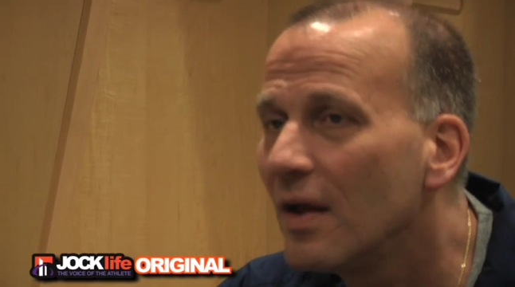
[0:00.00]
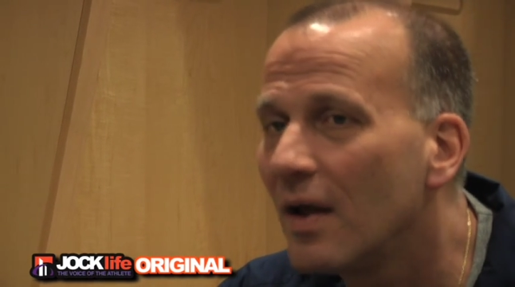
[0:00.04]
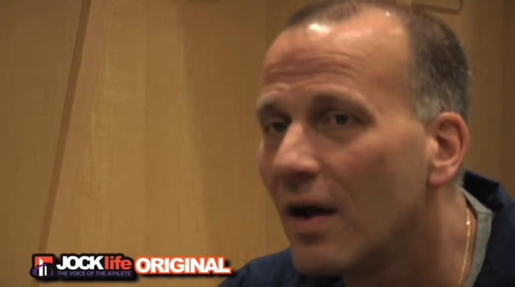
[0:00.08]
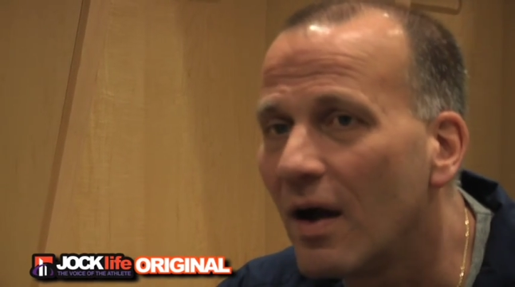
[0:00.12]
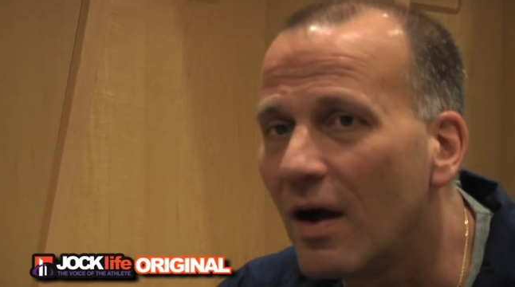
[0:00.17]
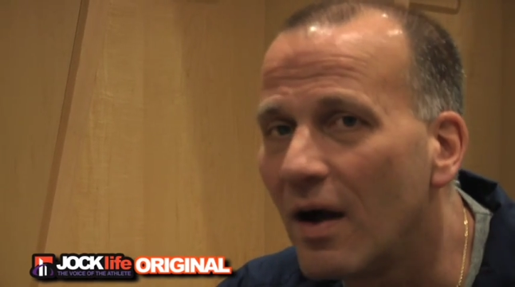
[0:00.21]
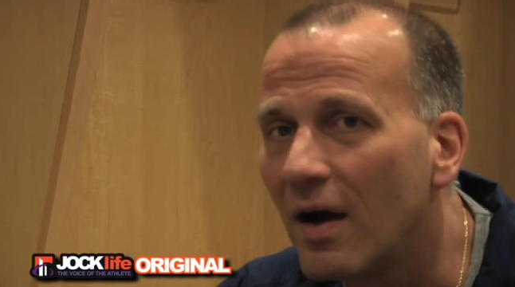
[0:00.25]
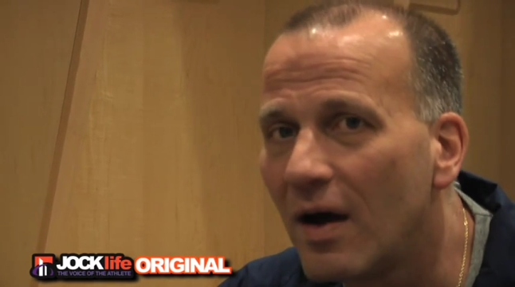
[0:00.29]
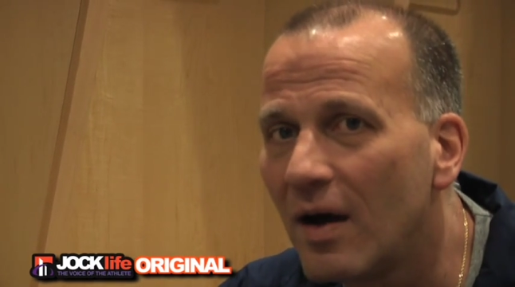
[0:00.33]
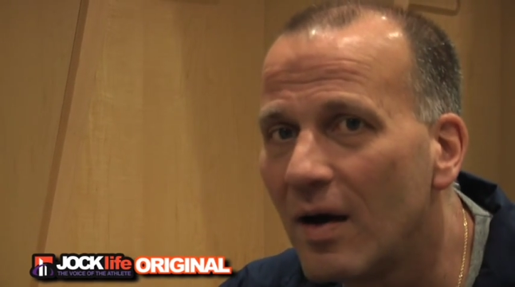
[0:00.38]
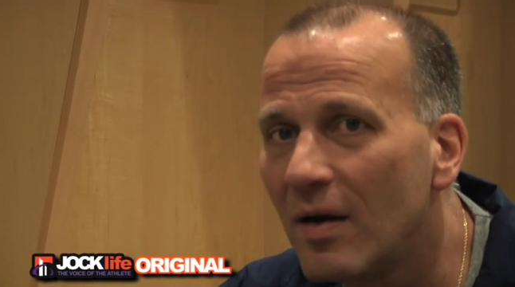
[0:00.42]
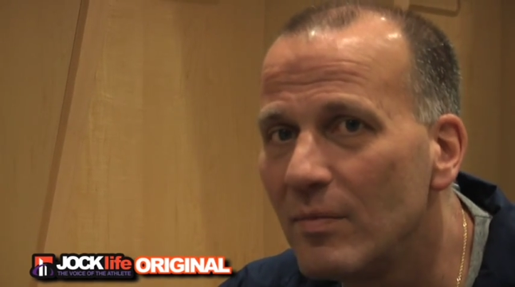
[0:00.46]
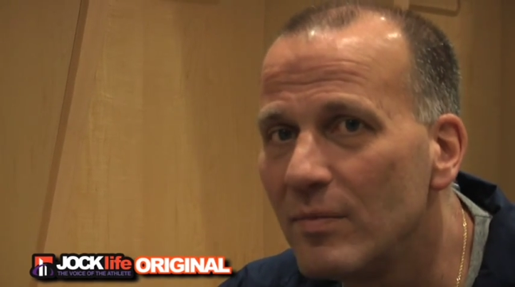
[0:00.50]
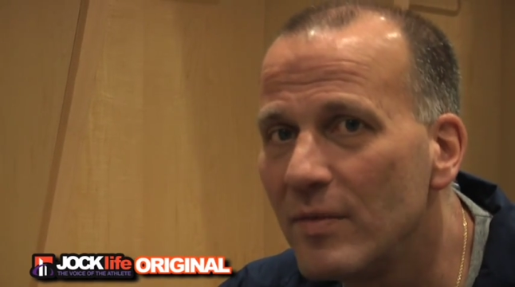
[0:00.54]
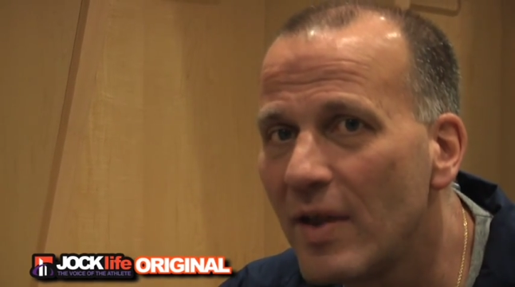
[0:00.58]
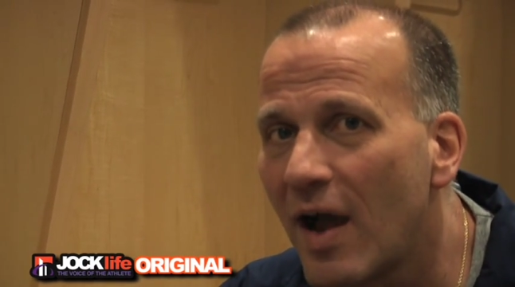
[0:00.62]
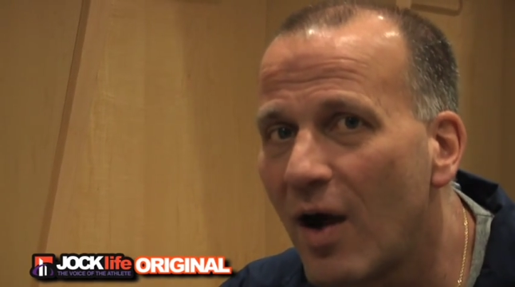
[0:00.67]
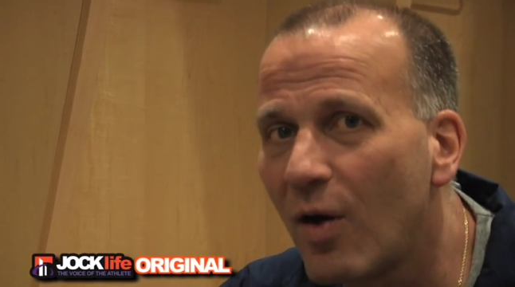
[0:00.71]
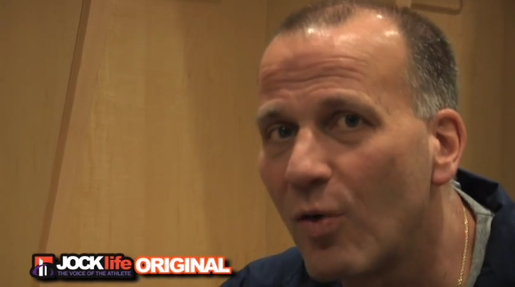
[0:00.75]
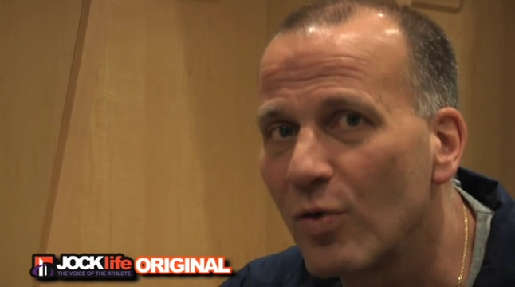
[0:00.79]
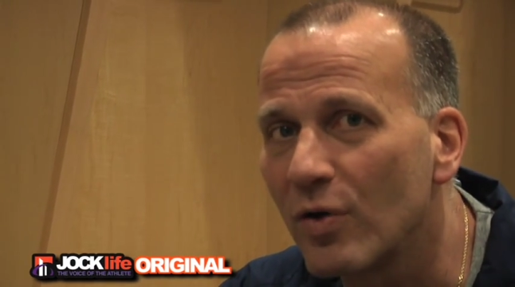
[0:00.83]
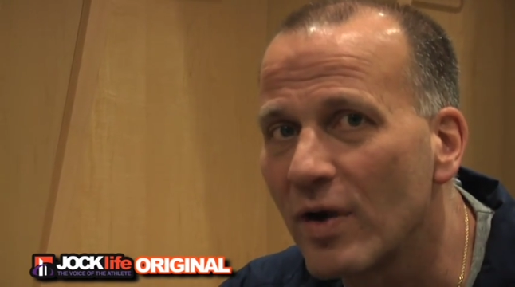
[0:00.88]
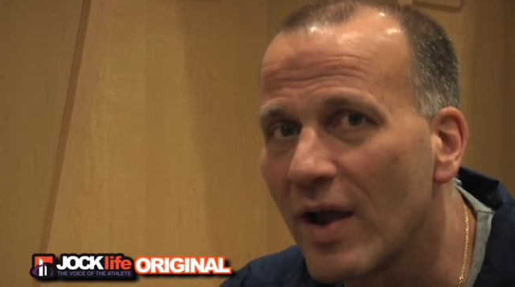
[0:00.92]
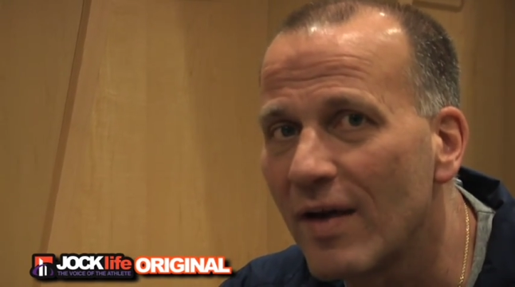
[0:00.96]

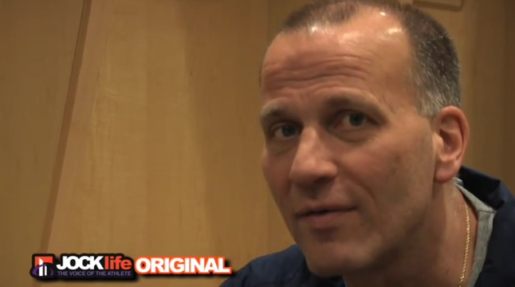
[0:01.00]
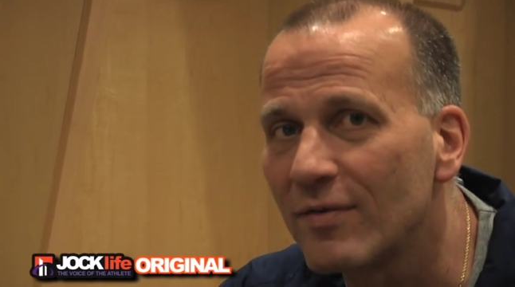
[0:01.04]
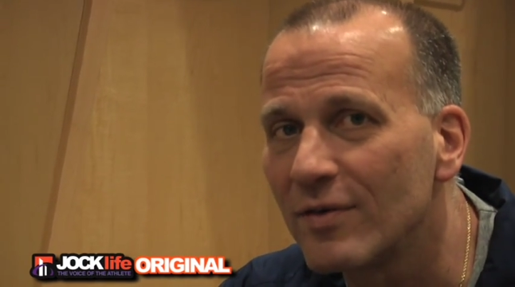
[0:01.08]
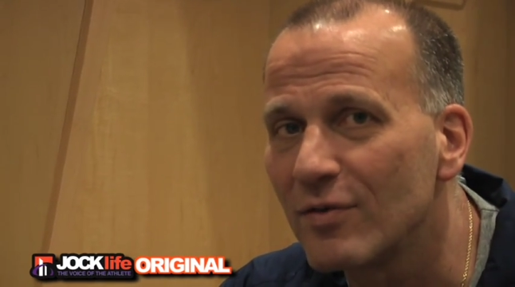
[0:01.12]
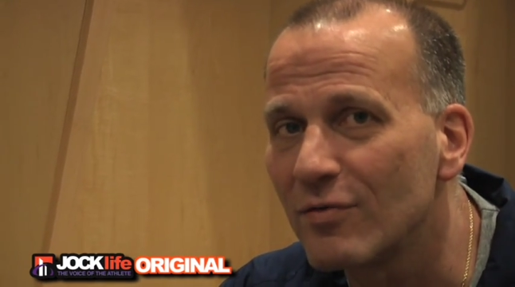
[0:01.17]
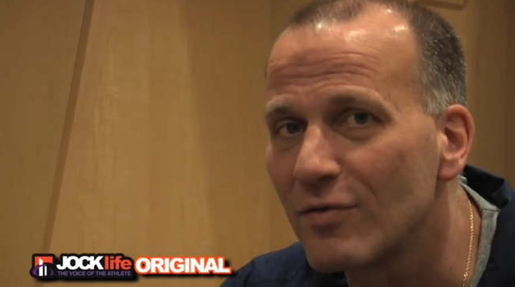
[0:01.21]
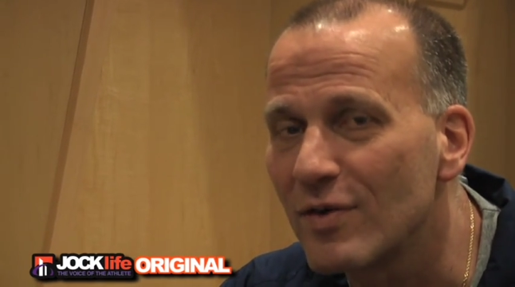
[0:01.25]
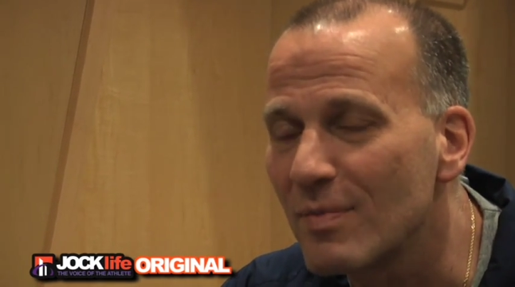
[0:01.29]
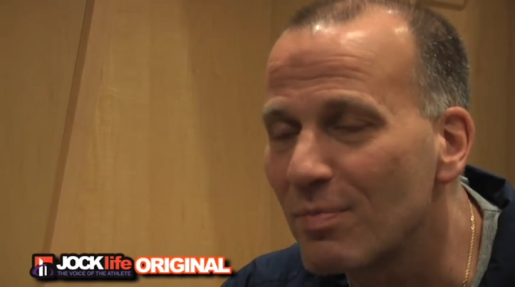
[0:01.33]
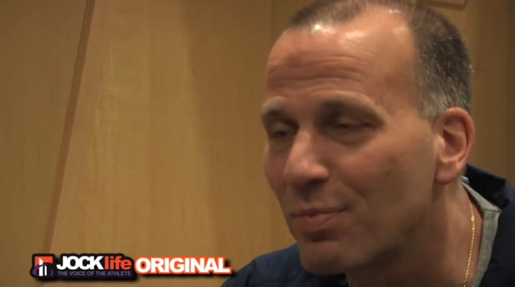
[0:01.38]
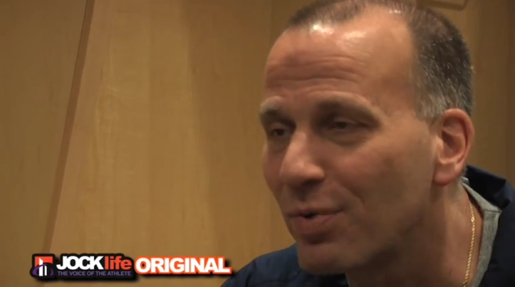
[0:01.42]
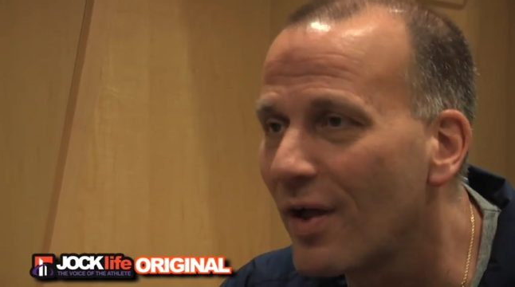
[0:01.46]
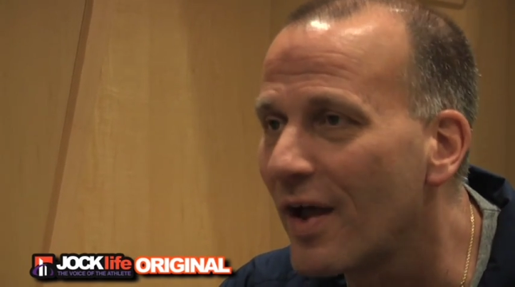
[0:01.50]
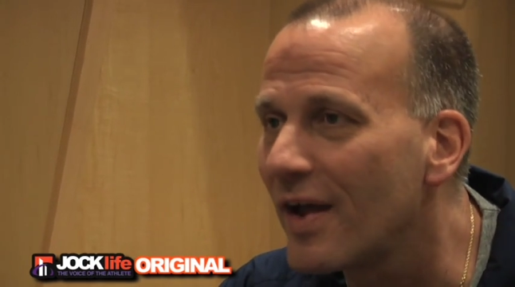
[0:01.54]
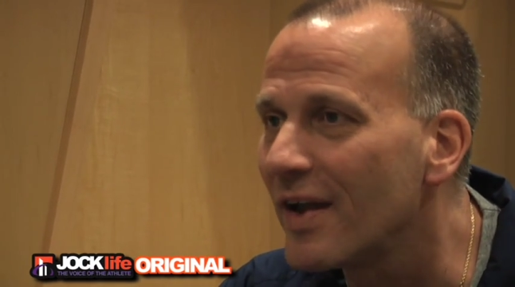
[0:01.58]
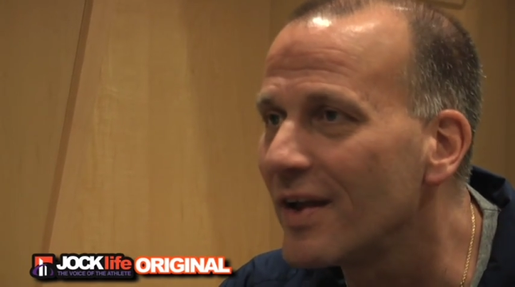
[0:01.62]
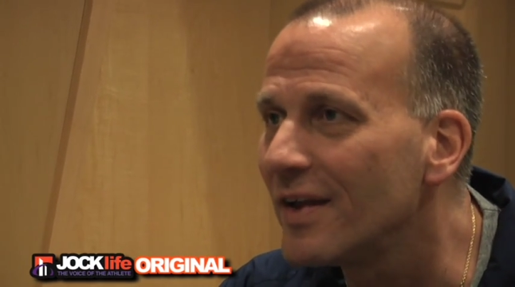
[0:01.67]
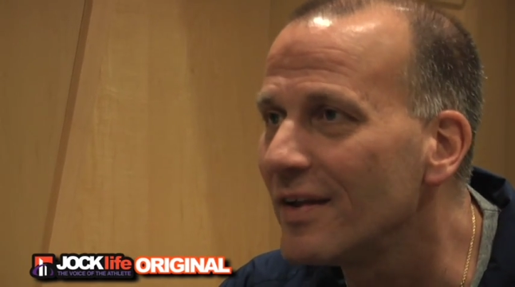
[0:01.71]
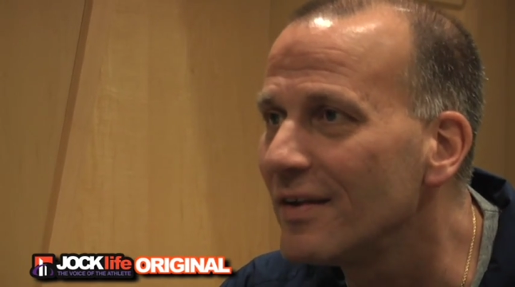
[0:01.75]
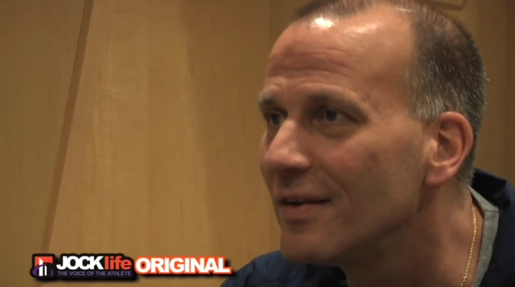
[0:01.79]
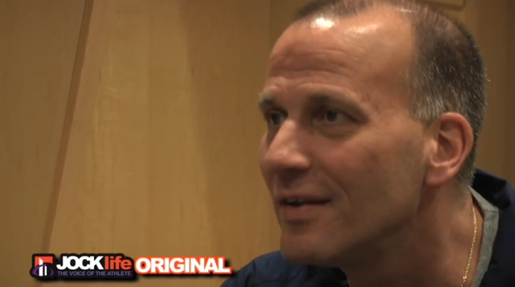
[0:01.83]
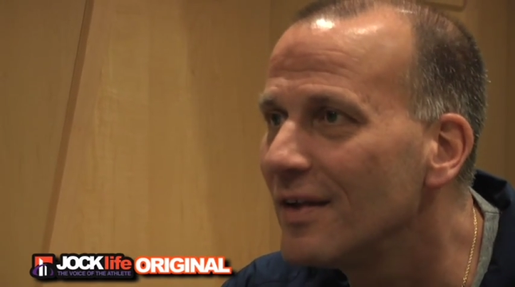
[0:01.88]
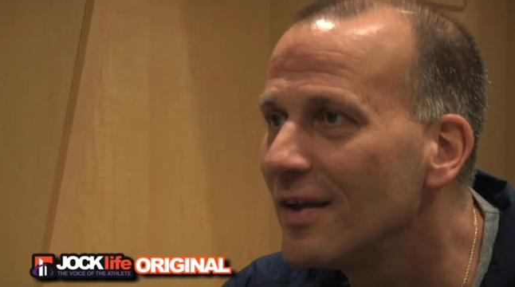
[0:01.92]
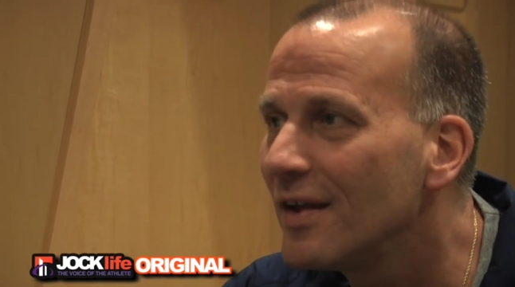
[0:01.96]
Now we're having to replay
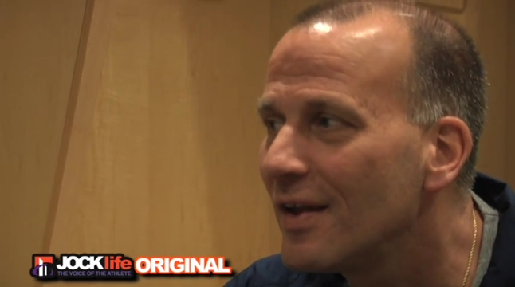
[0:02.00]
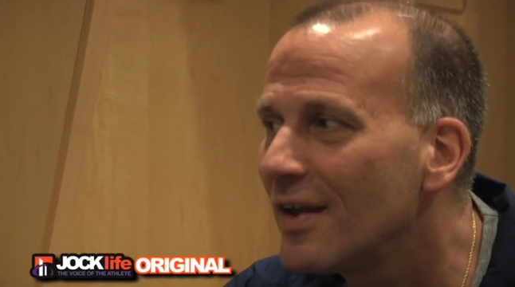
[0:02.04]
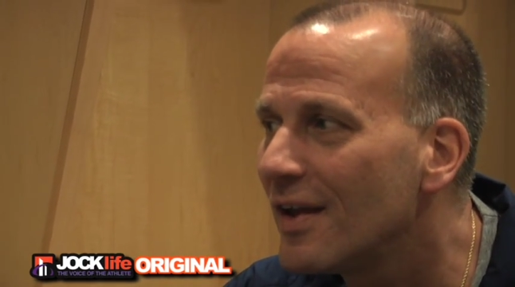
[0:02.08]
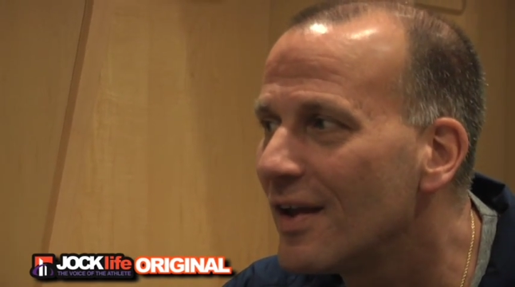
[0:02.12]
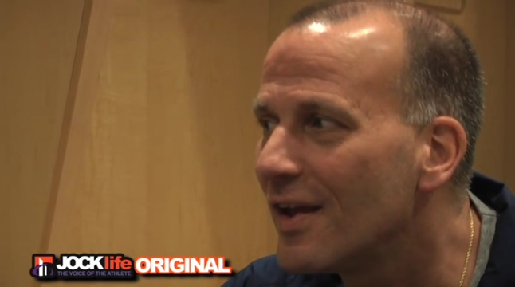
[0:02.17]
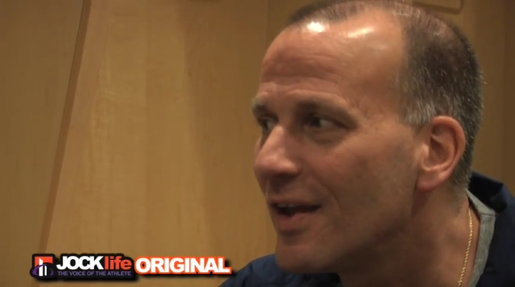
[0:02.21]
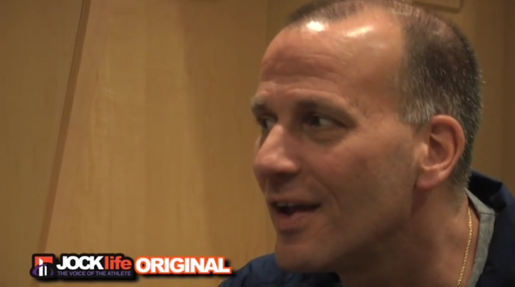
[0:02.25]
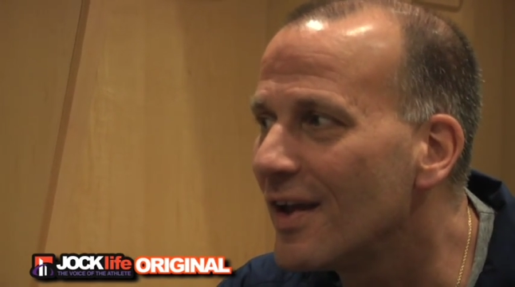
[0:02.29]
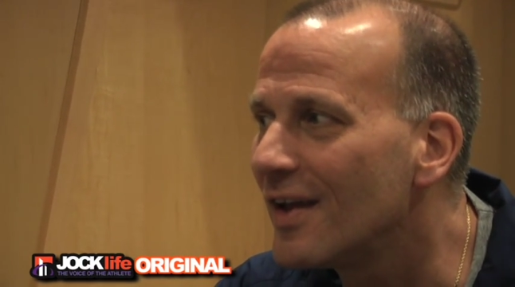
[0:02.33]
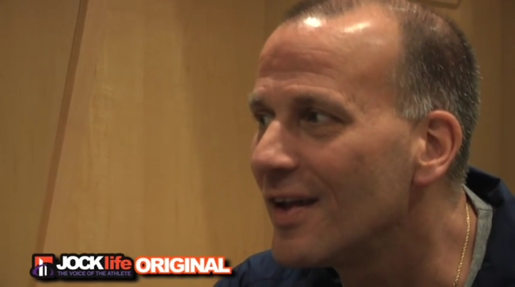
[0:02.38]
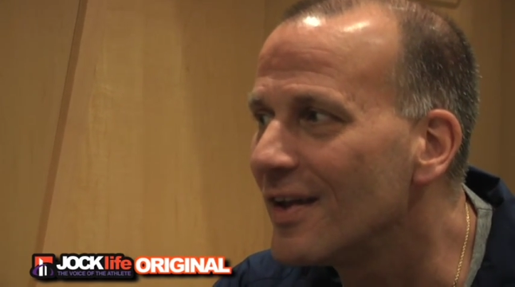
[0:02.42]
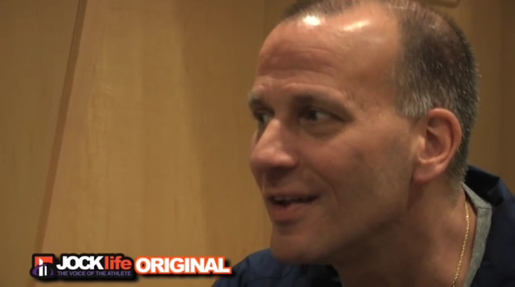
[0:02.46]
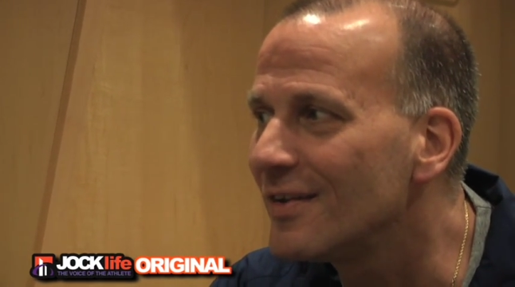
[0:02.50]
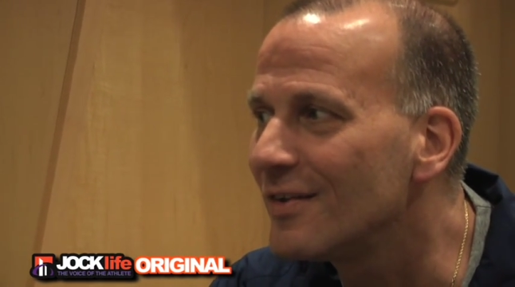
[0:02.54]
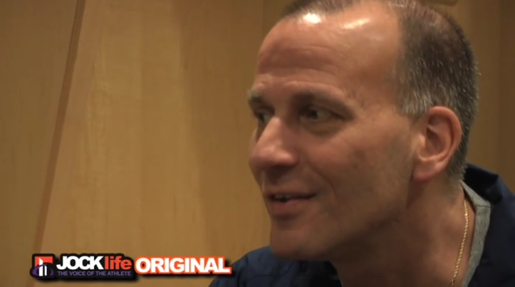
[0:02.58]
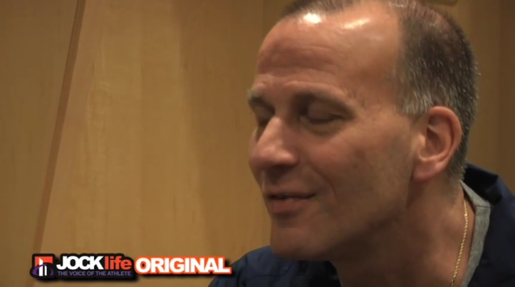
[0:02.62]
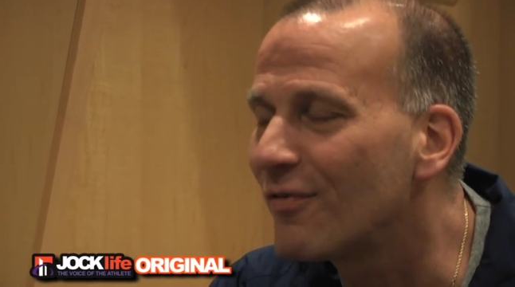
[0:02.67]
it, and the